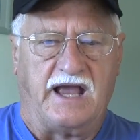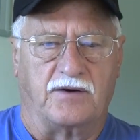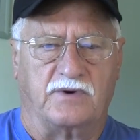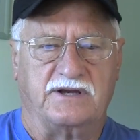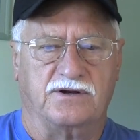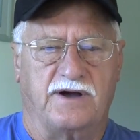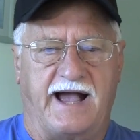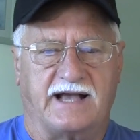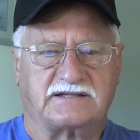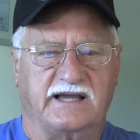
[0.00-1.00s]
And when you
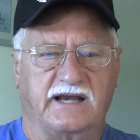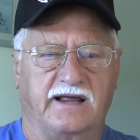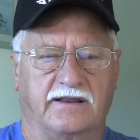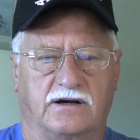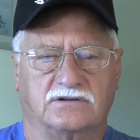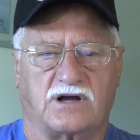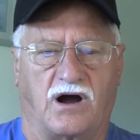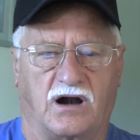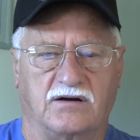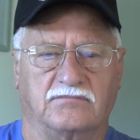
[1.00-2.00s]
ask any of those
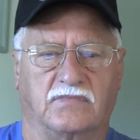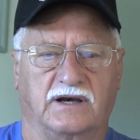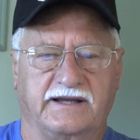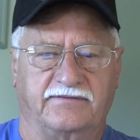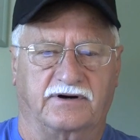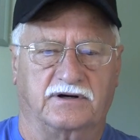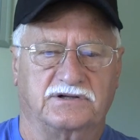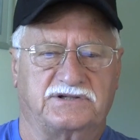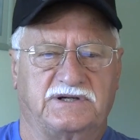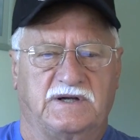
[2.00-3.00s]
ardent
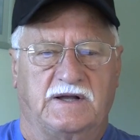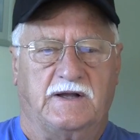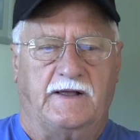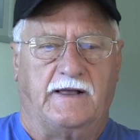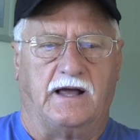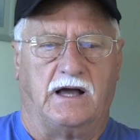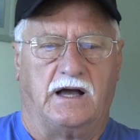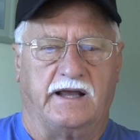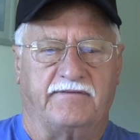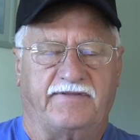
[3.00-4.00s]
believers,
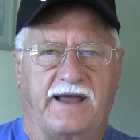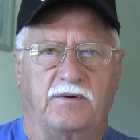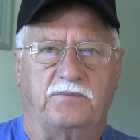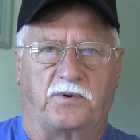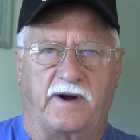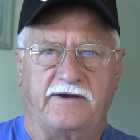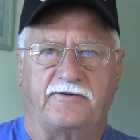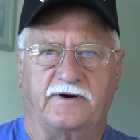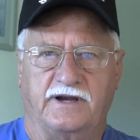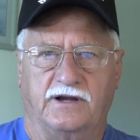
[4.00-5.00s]
uh, if they would pray
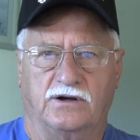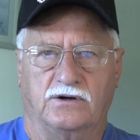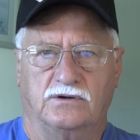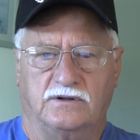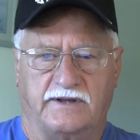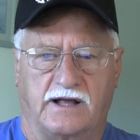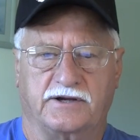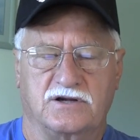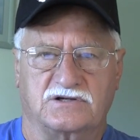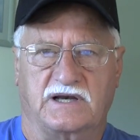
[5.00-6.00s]
for you, they'll
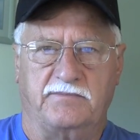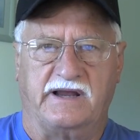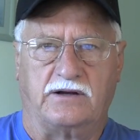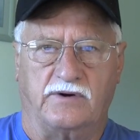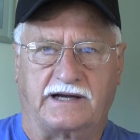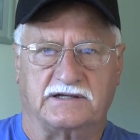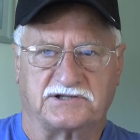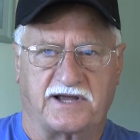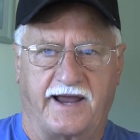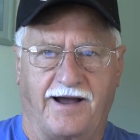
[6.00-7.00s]
usually be quick to
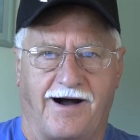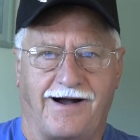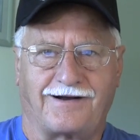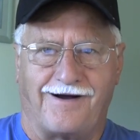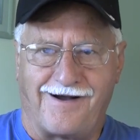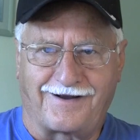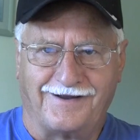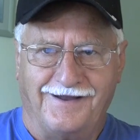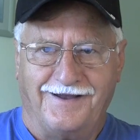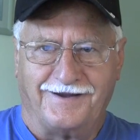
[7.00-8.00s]
say, "Ock, ock,
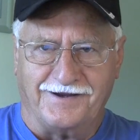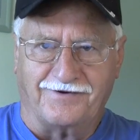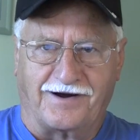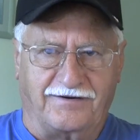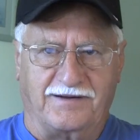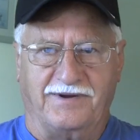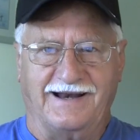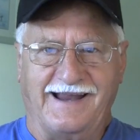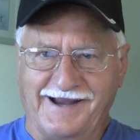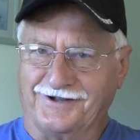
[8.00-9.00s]
you've already
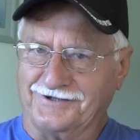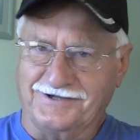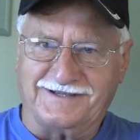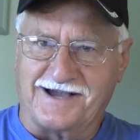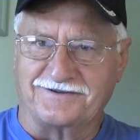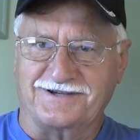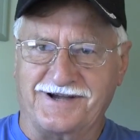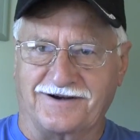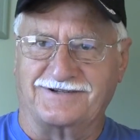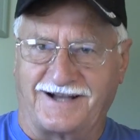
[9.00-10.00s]
been healed 2,000
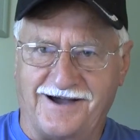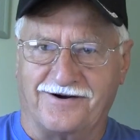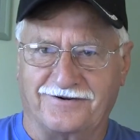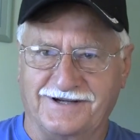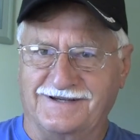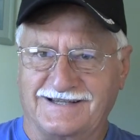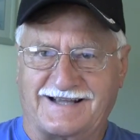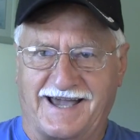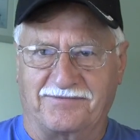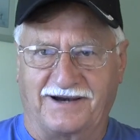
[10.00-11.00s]
years ago. You just
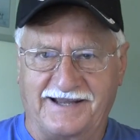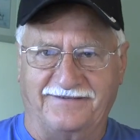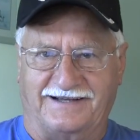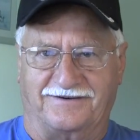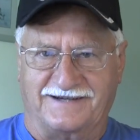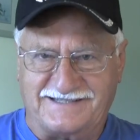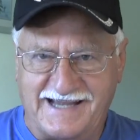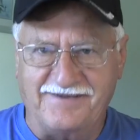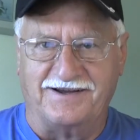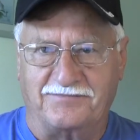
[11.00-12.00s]
got to believe it.
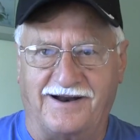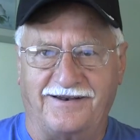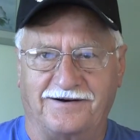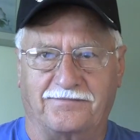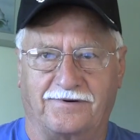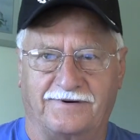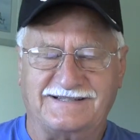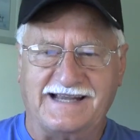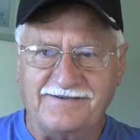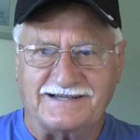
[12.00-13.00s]
Receive it, brother.
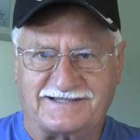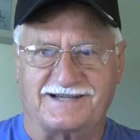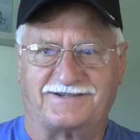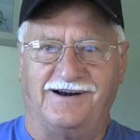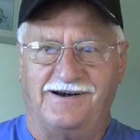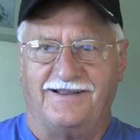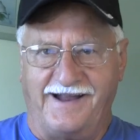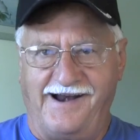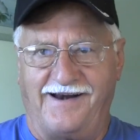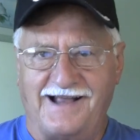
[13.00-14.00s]
Receive it, sister.
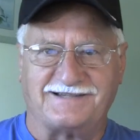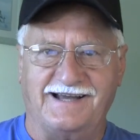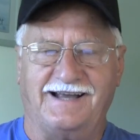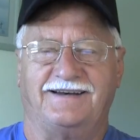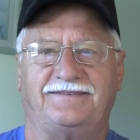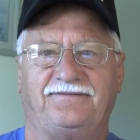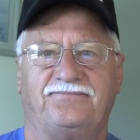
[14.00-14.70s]
There, that's it."